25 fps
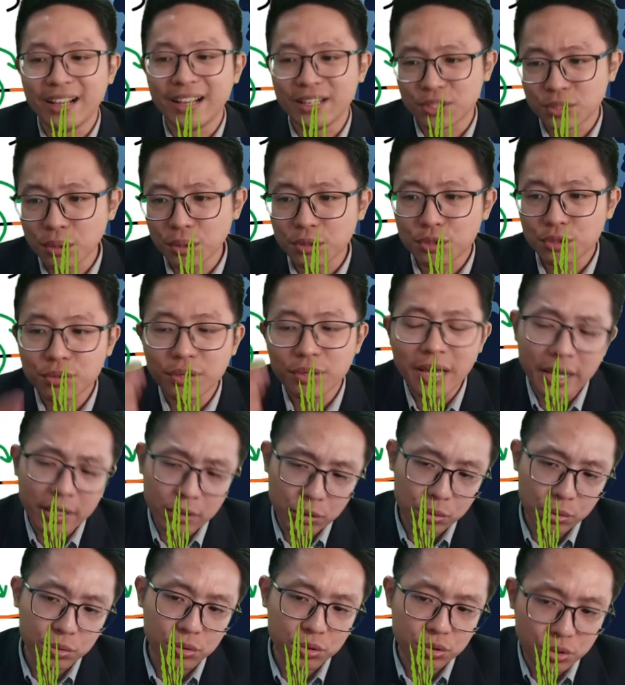So try
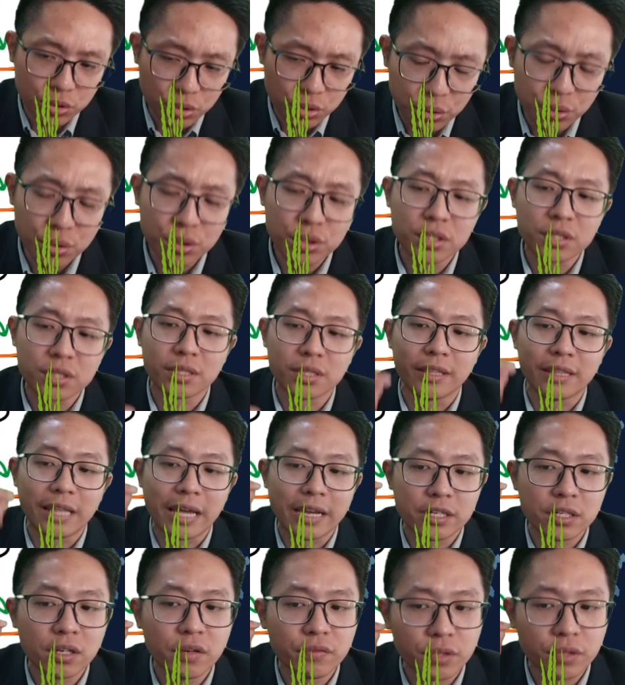to choose the
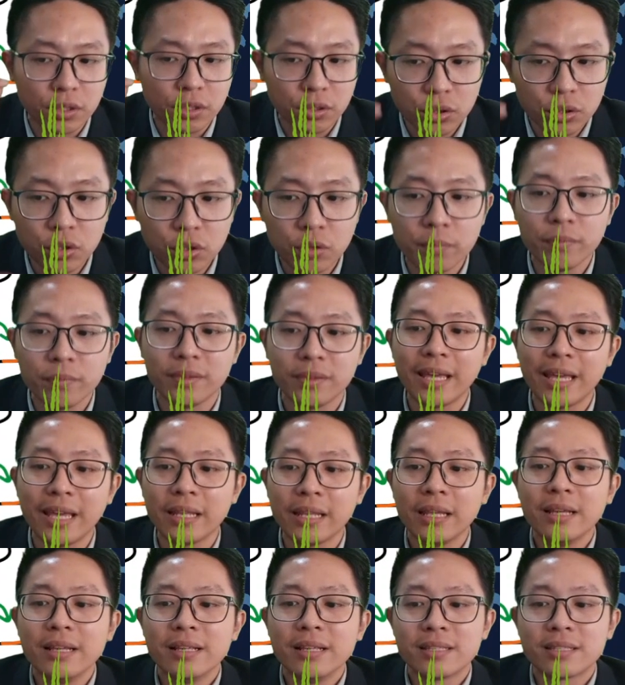direction of the loop
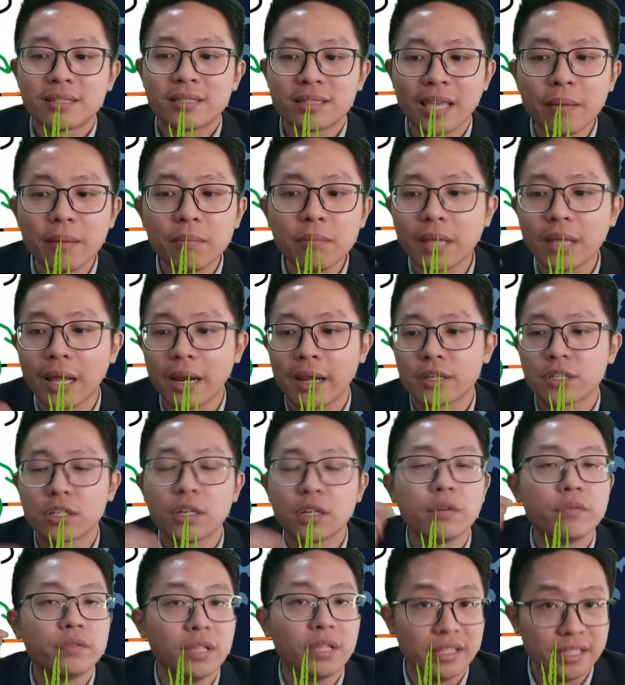that same
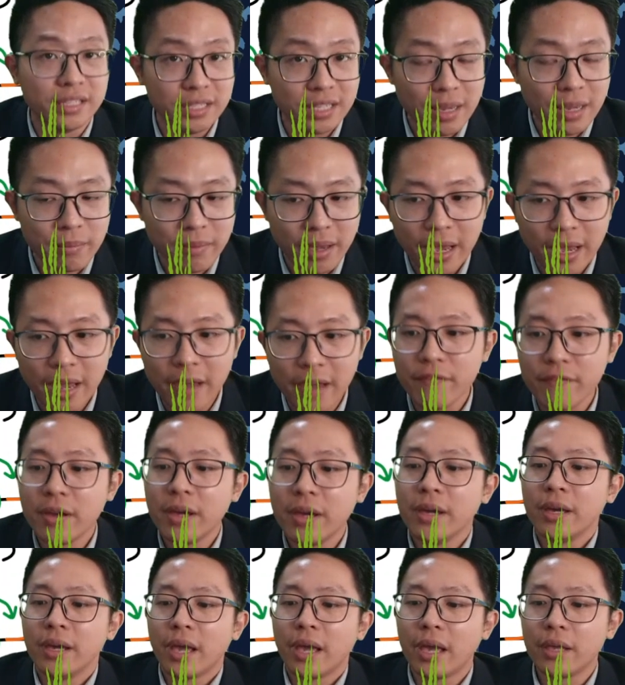direction with the EMF,
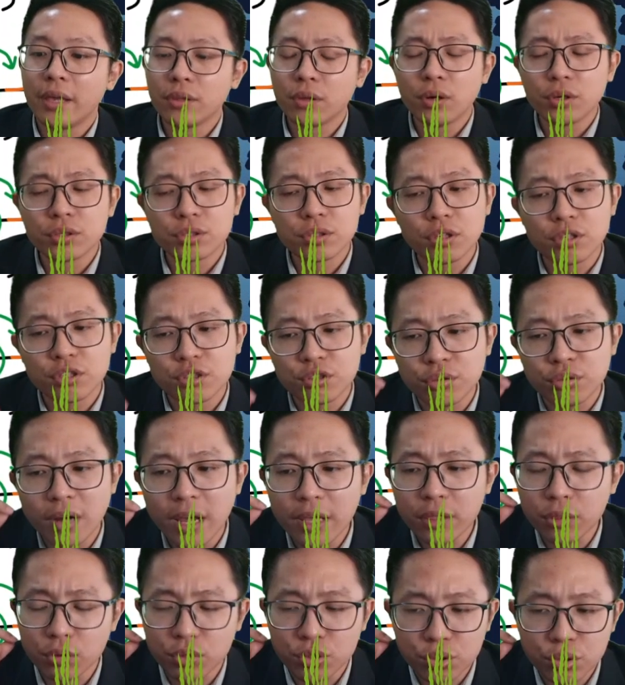and also try
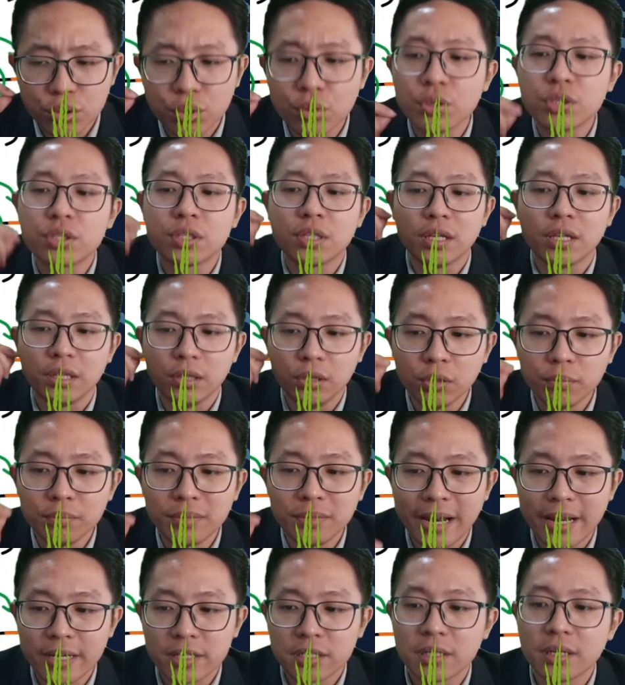to choose the loop
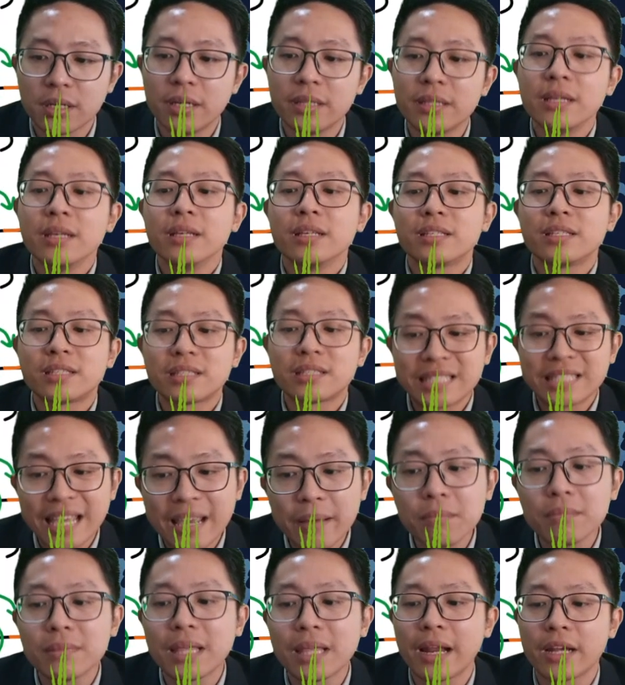direction
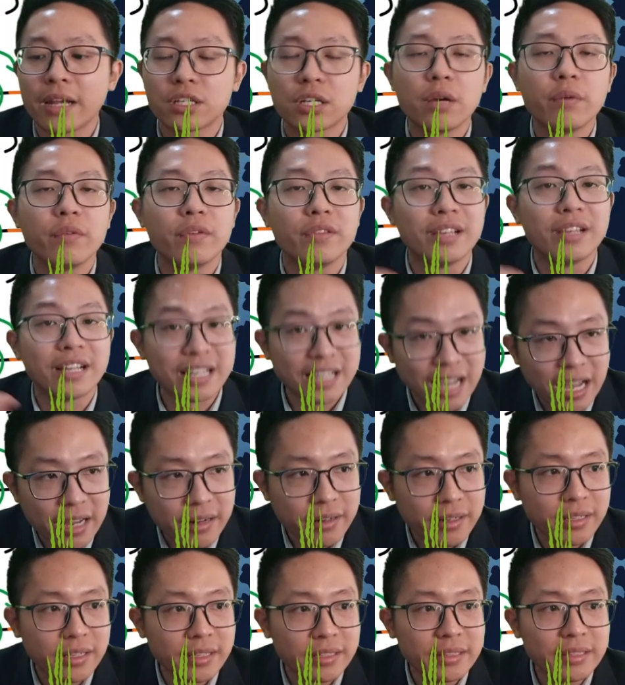same direction with the
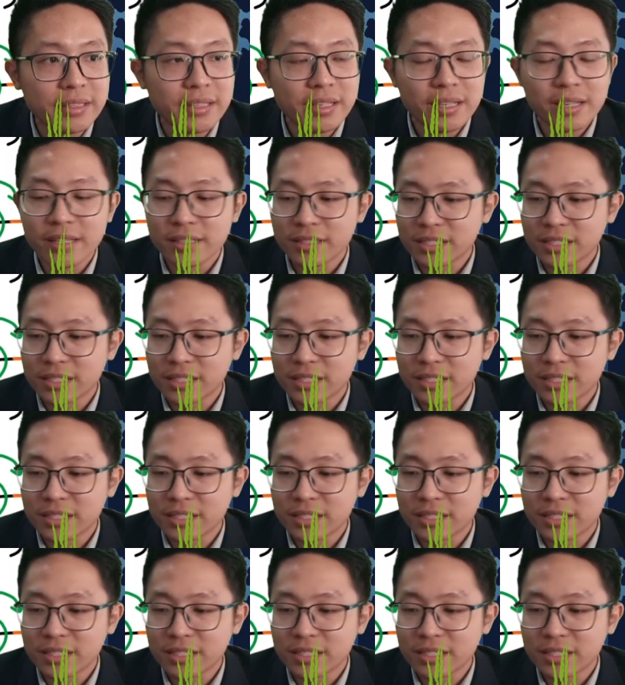current,